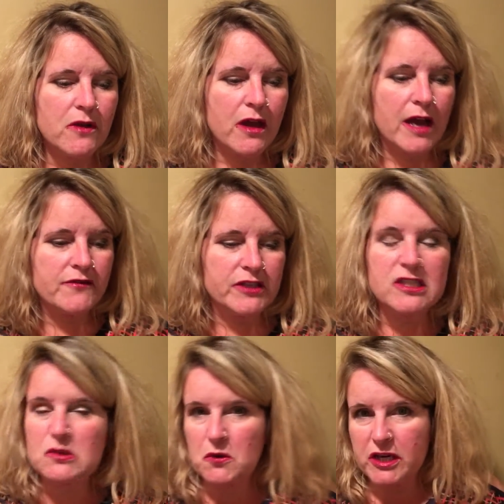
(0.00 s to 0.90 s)
having
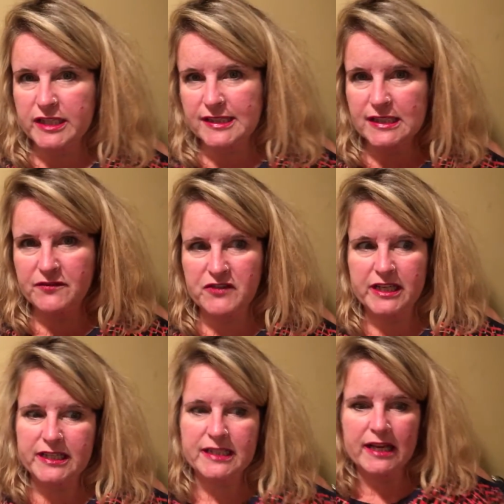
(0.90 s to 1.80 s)
soreness,
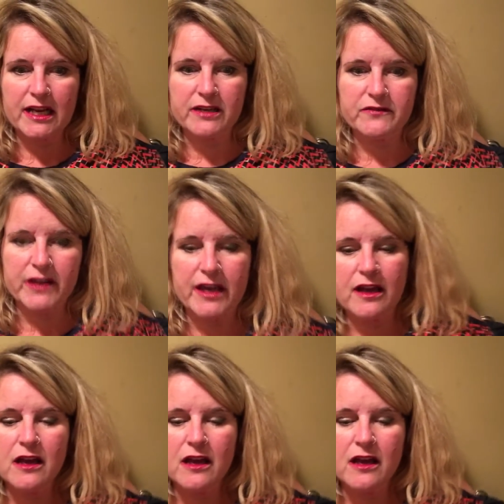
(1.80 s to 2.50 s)
stiffness, that kind of thing,